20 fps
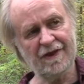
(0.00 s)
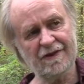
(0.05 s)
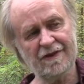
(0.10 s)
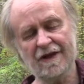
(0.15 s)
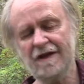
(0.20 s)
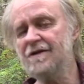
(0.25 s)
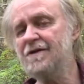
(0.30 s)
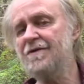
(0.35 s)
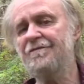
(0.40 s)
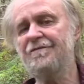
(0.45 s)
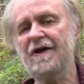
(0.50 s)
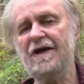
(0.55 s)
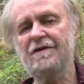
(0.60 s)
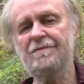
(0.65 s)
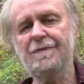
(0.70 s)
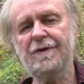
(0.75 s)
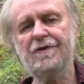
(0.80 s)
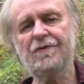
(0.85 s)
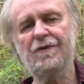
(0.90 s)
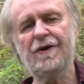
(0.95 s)
interface
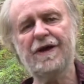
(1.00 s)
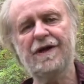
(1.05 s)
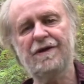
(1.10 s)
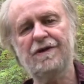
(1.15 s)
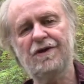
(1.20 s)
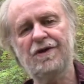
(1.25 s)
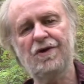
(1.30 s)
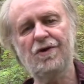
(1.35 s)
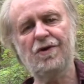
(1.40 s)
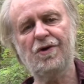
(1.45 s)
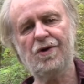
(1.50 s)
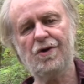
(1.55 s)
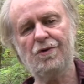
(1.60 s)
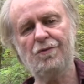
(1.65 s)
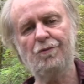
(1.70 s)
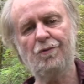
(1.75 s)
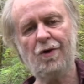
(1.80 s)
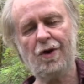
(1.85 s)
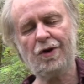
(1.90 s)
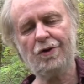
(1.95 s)
between your
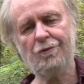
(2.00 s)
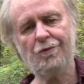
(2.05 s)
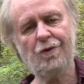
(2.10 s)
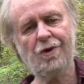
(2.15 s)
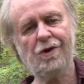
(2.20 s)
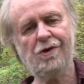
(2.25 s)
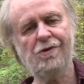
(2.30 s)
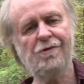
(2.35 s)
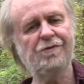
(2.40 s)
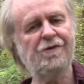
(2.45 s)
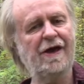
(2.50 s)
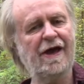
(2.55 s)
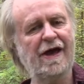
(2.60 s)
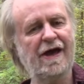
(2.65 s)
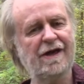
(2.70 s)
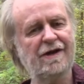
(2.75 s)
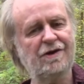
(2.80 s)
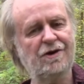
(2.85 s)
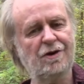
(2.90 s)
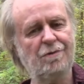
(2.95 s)
work world
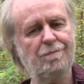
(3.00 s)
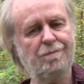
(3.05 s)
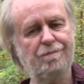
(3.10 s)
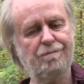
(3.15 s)
and your